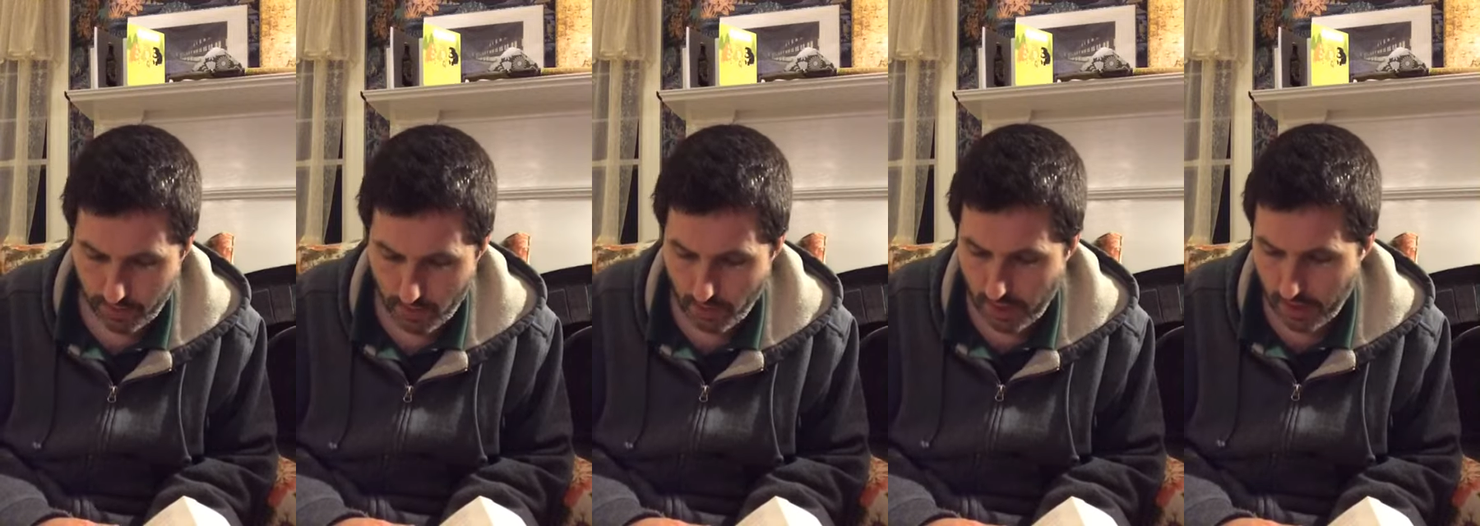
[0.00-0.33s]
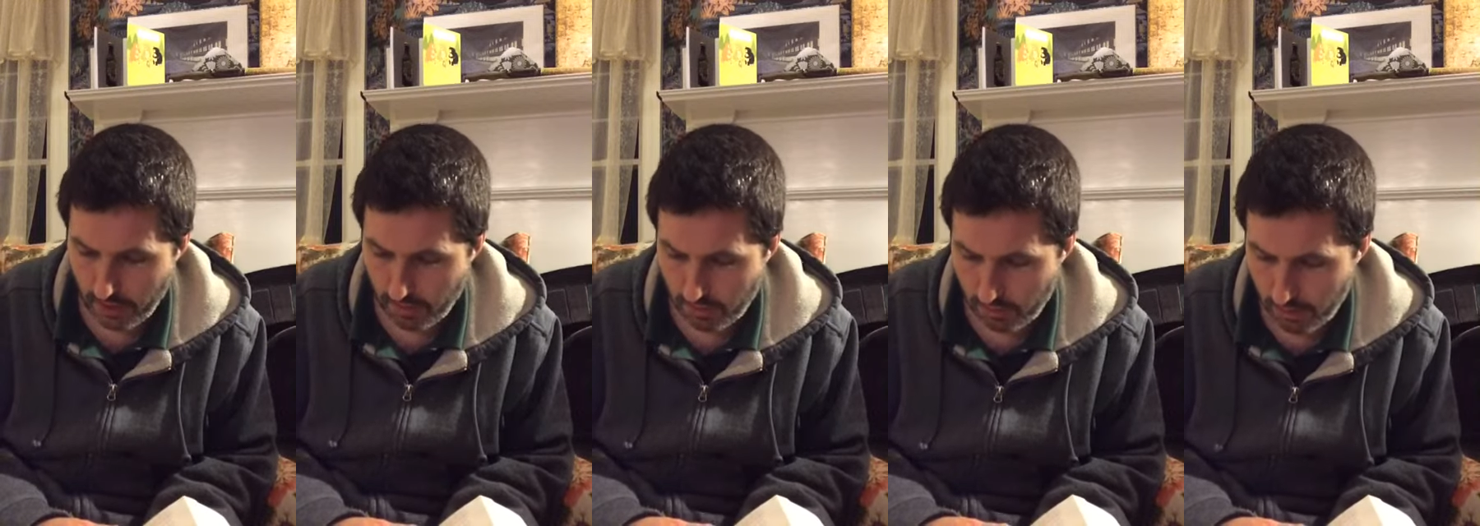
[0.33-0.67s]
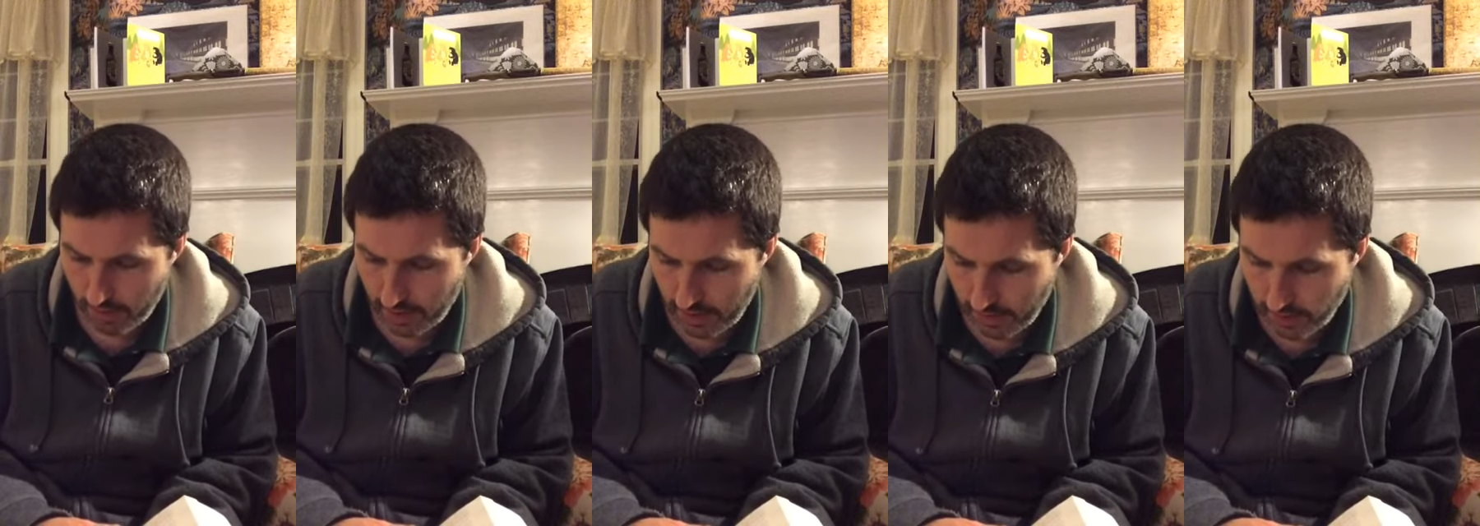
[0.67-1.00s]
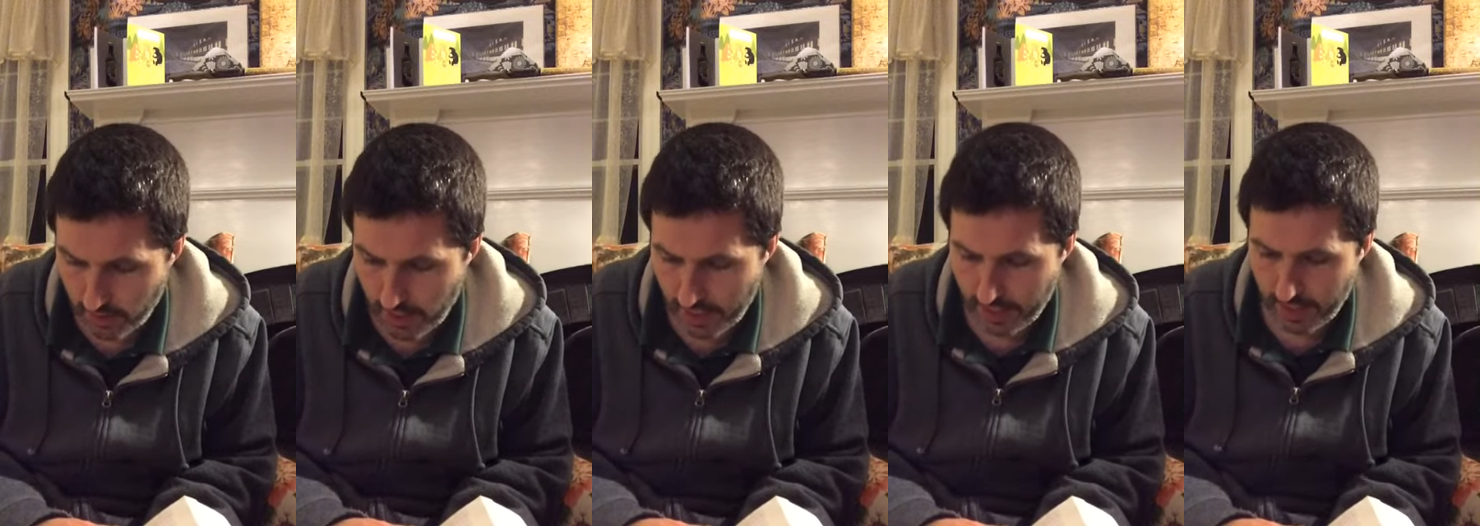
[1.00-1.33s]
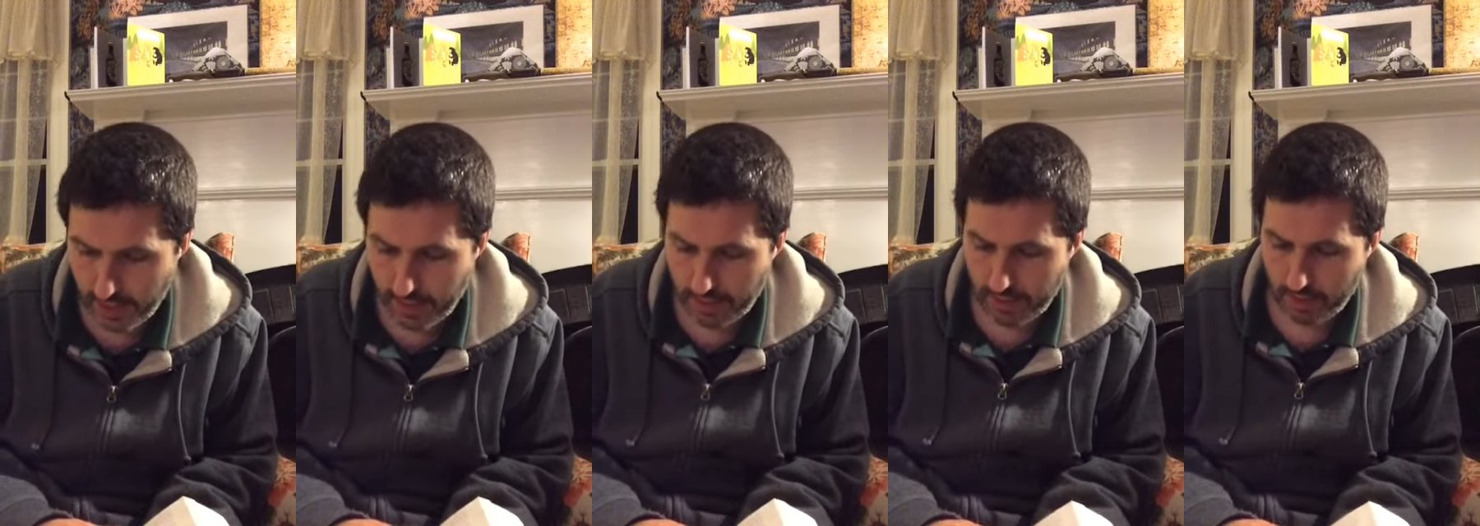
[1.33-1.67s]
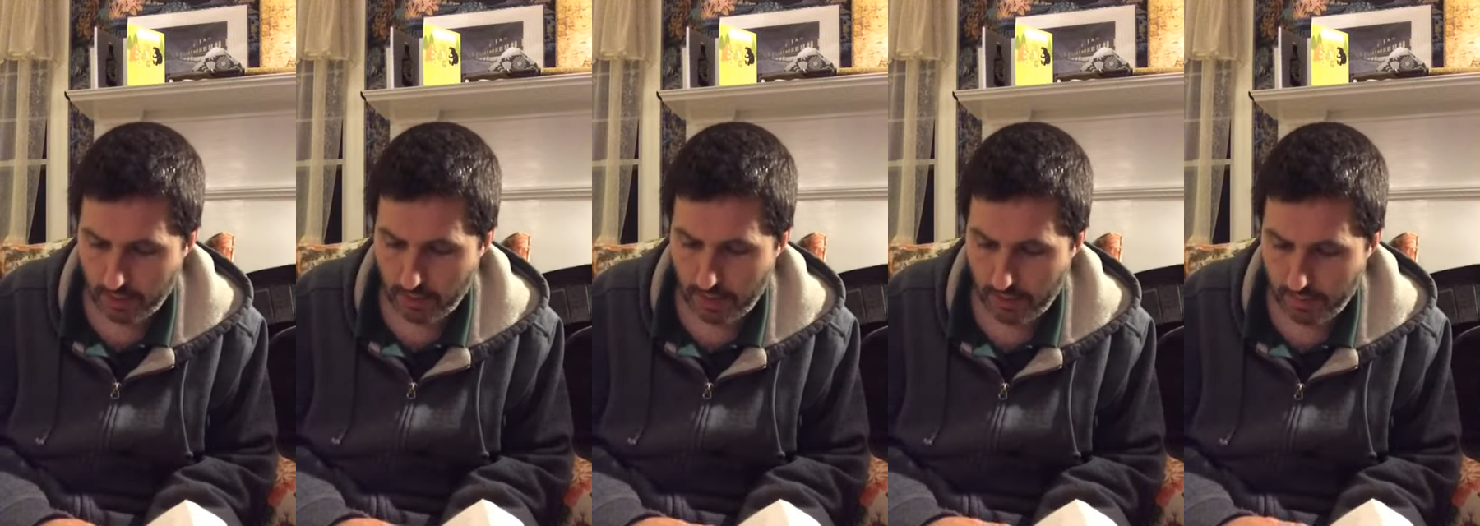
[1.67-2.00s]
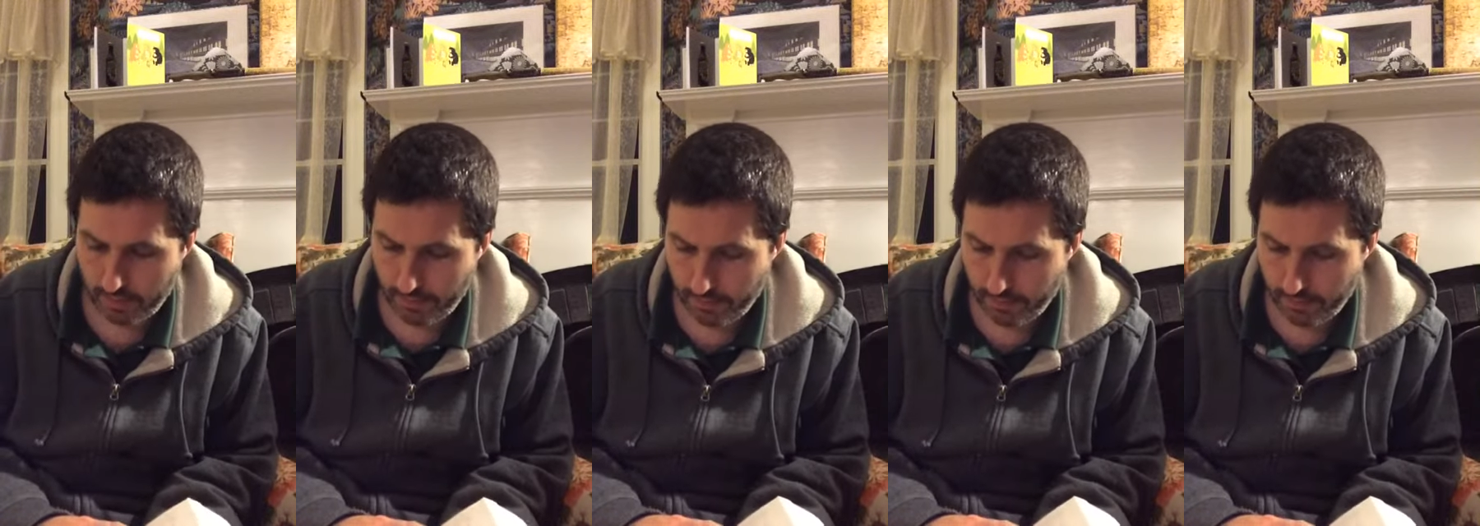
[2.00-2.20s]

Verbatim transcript: Okay, we can get the check. I got this one.